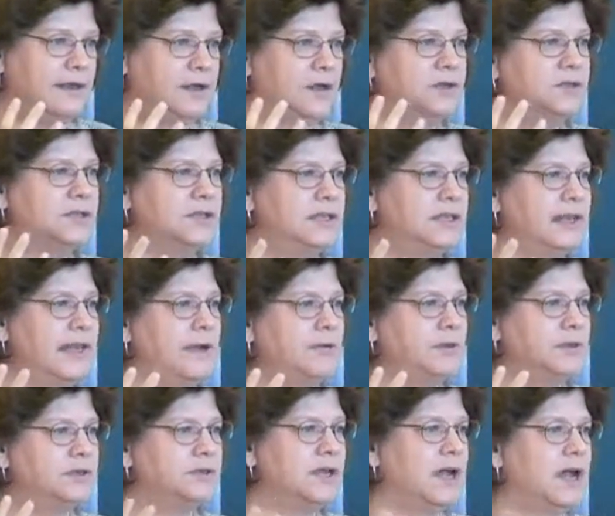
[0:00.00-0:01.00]
notion that
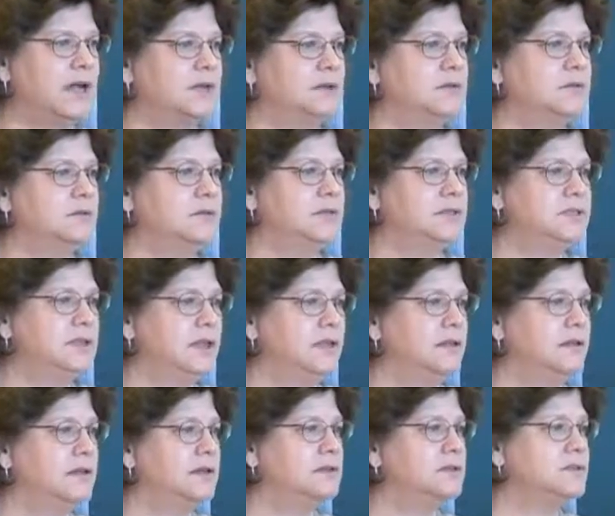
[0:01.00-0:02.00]
we're talking to each
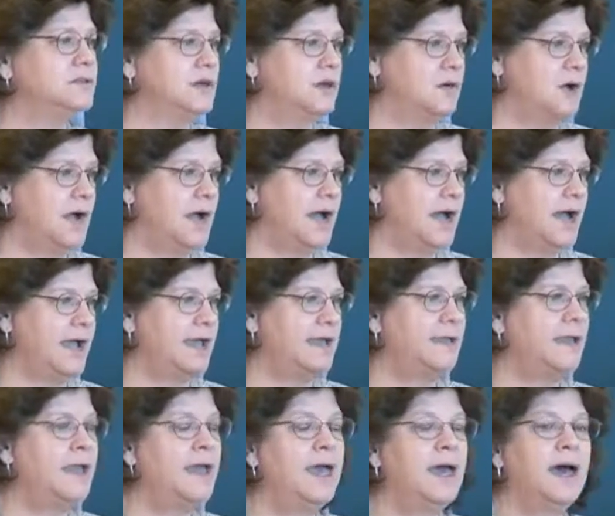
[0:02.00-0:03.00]
other is so high
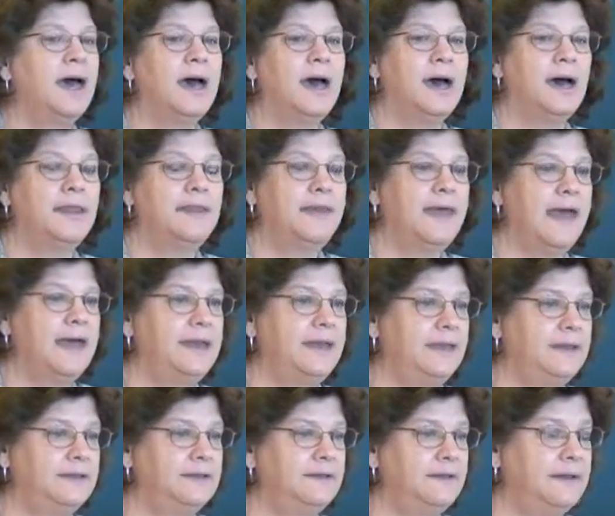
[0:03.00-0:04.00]
that
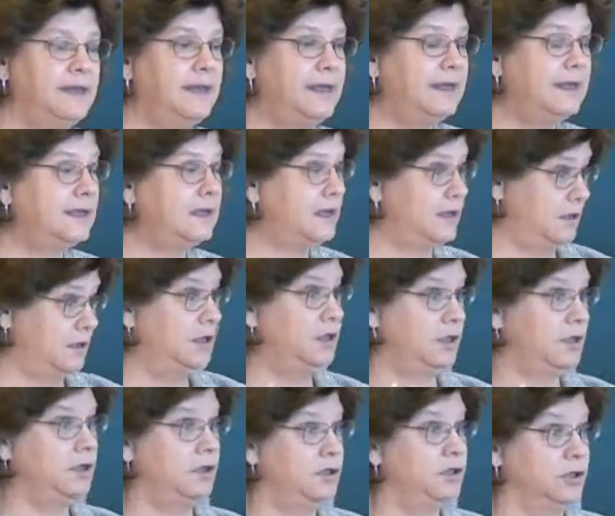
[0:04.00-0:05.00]
indeed
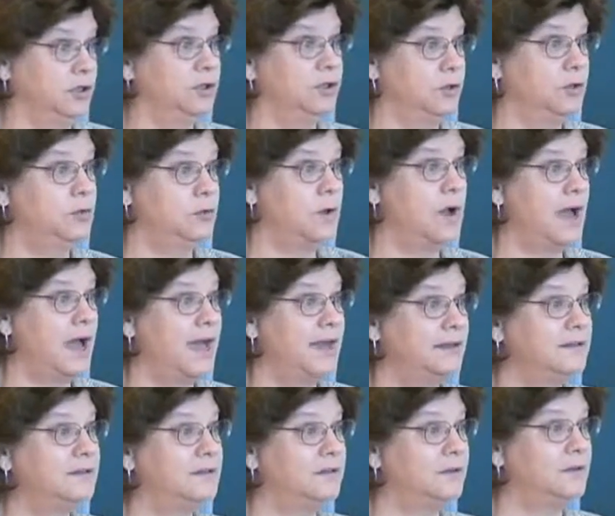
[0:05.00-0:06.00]
you
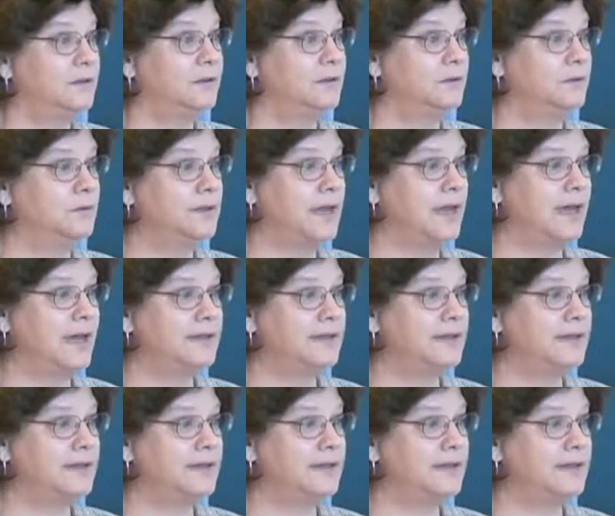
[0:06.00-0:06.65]
want to